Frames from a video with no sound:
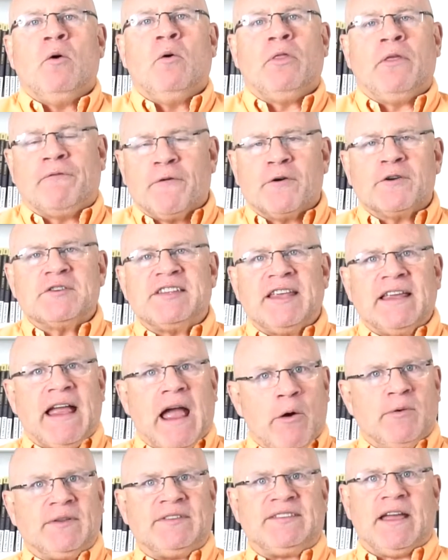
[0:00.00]
the first thing
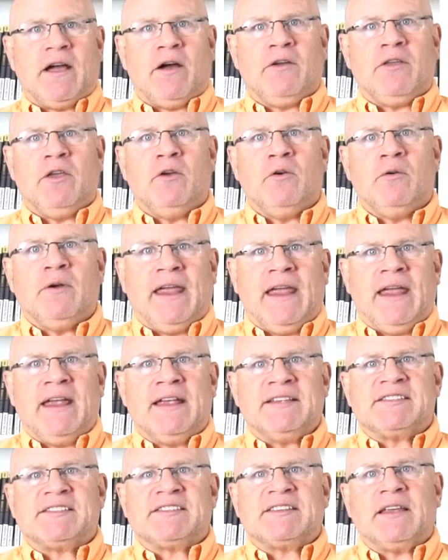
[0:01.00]
I would tell you
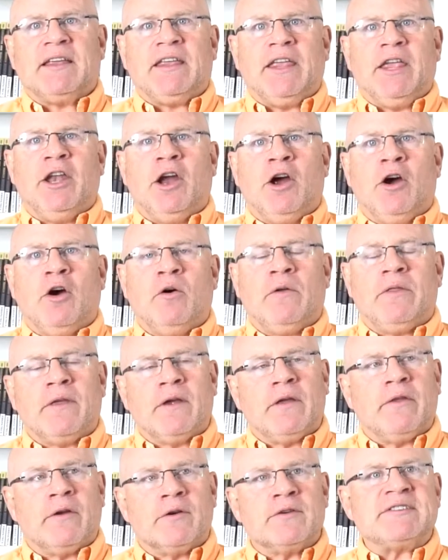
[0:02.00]
is,
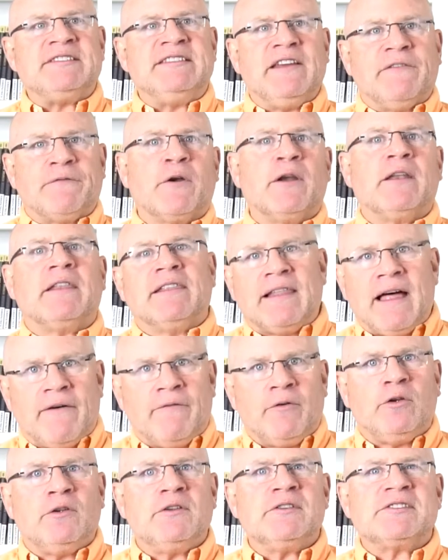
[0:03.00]
there's different
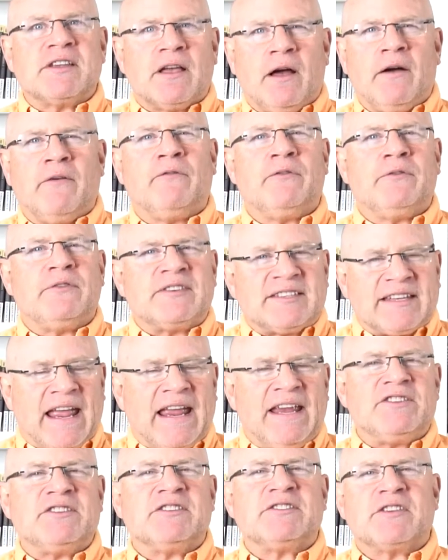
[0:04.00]
levels of
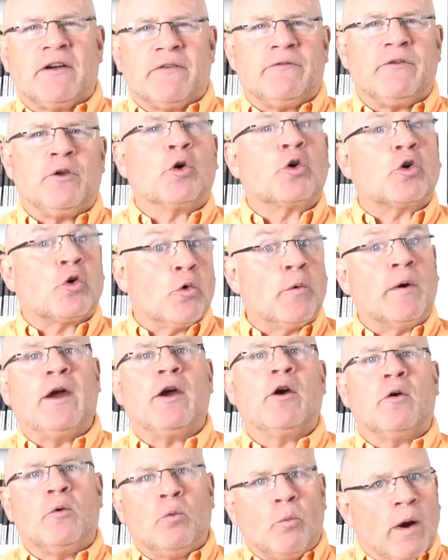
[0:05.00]
stages of your
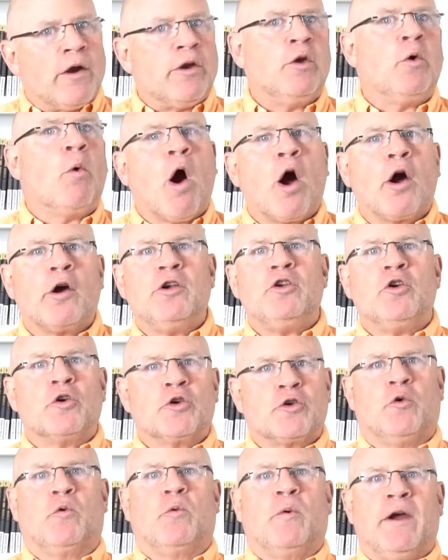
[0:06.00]
career and where you are in your
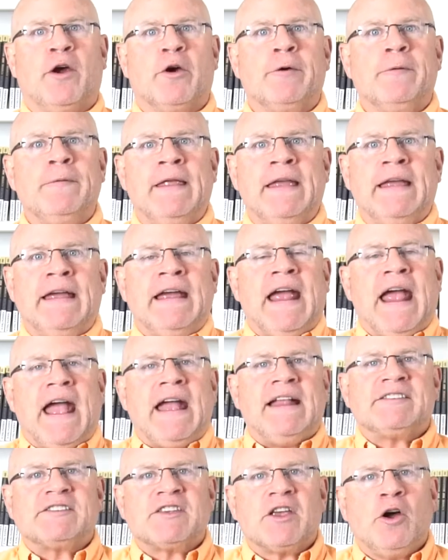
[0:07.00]
career.
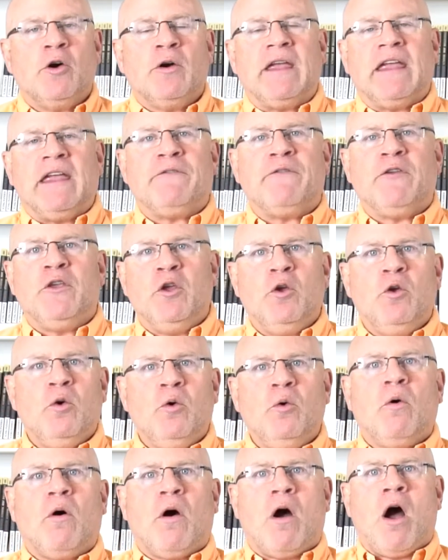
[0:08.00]
And so if
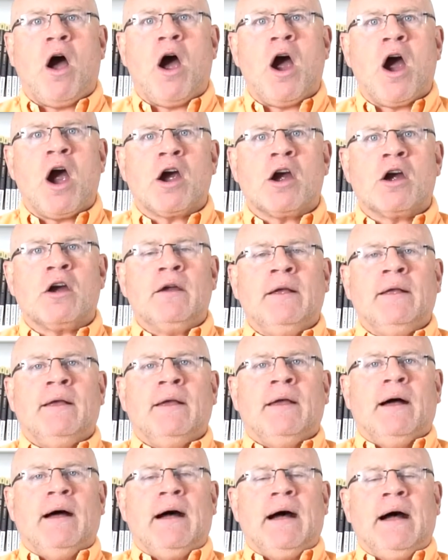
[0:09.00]
you are,
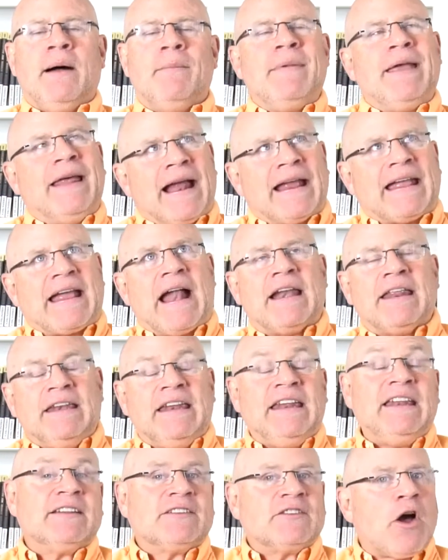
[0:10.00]
and I kind of
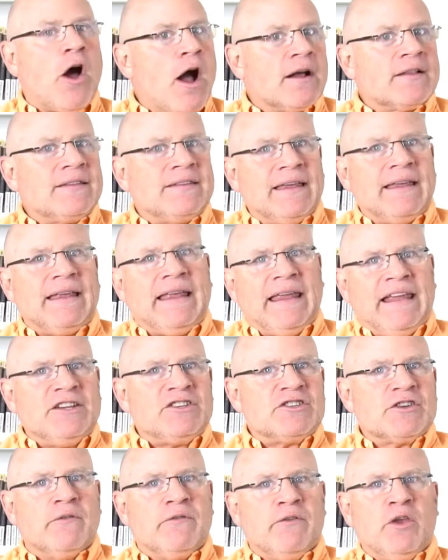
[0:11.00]
need to talk to
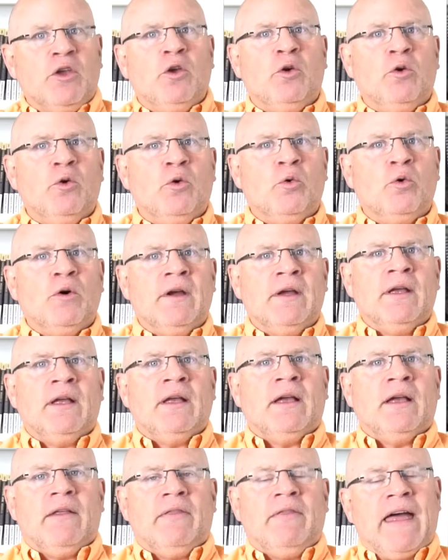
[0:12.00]
each of you
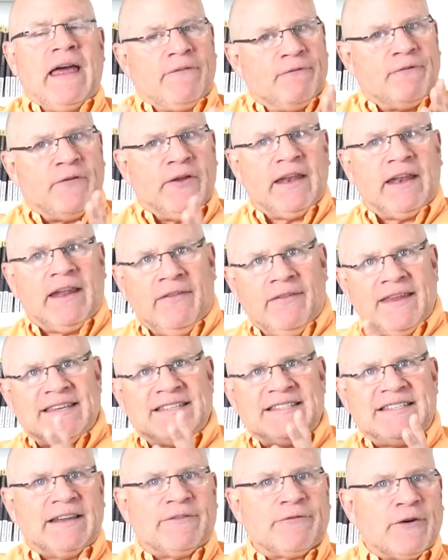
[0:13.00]
that fit in
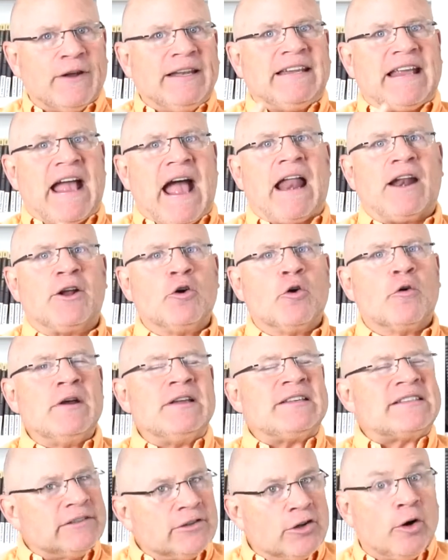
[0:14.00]
these different
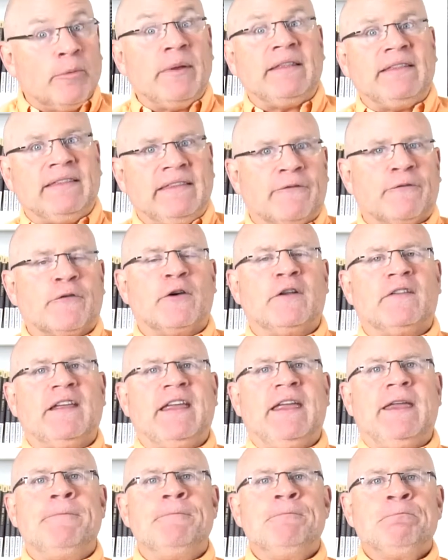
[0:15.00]
categories a little bit
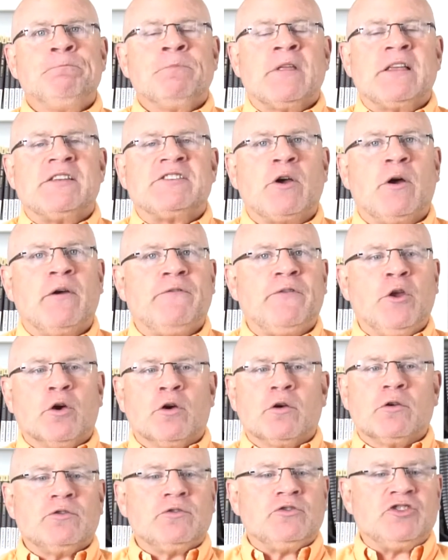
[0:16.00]
differently. So if
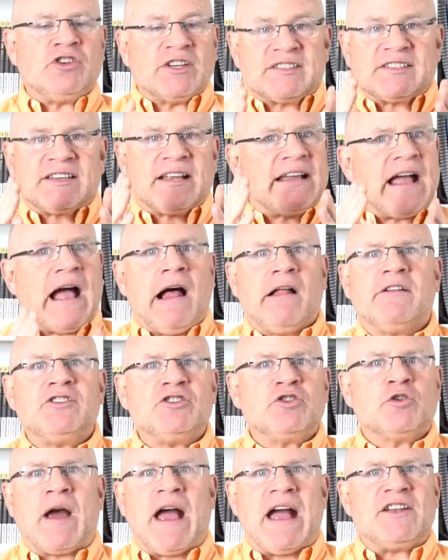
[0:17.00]
you're just a
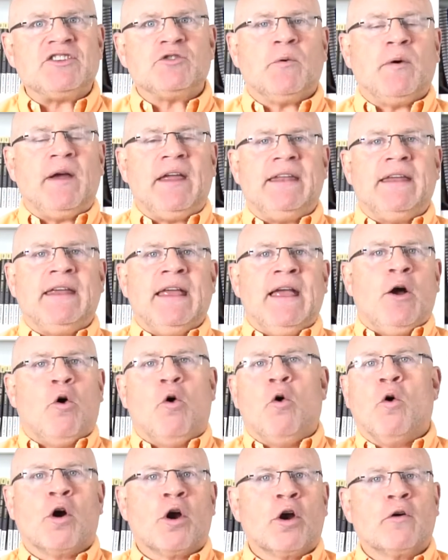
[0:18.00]
college graduate
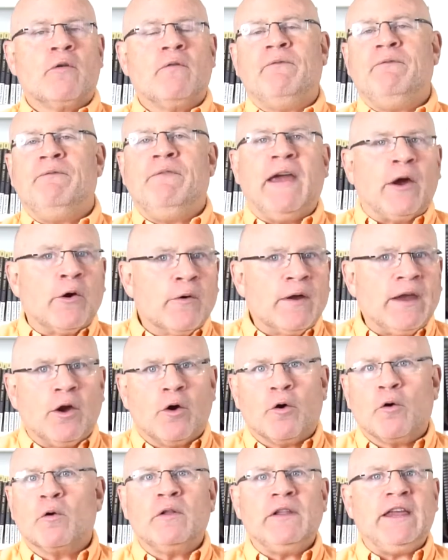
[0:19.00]
or very
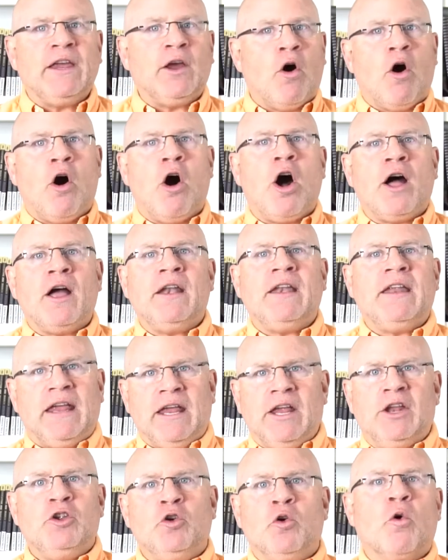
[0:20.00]
early on
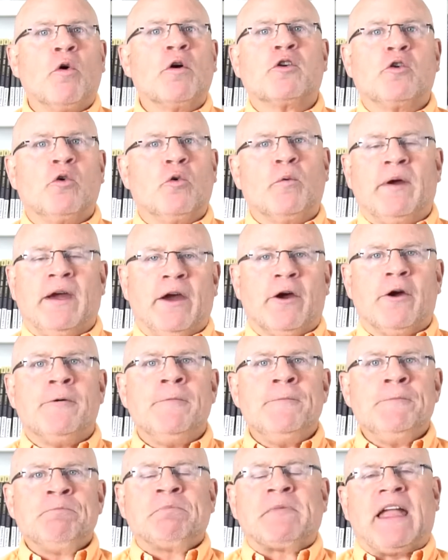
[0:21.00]
in your
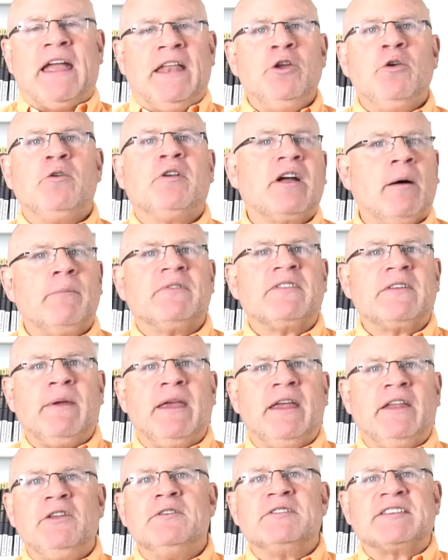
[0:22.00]
career and you come to
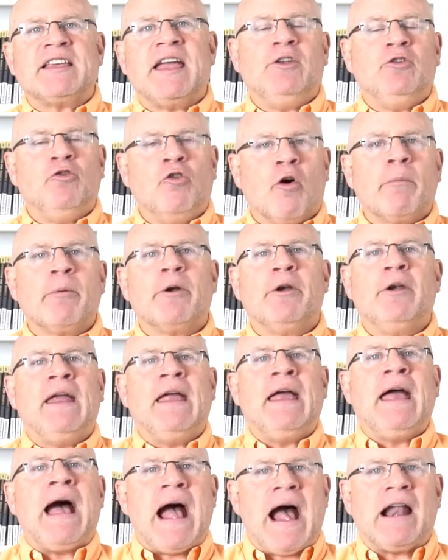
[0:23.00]
me and you say, Norbert,
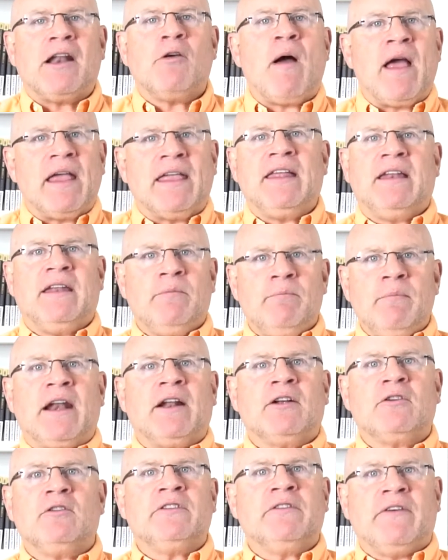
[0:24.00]
how do I get in
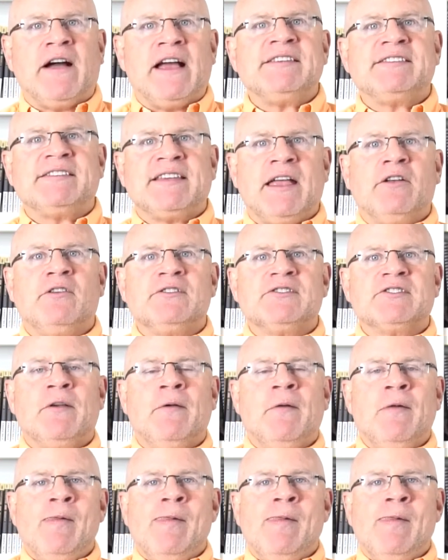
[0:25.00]
medical device sales?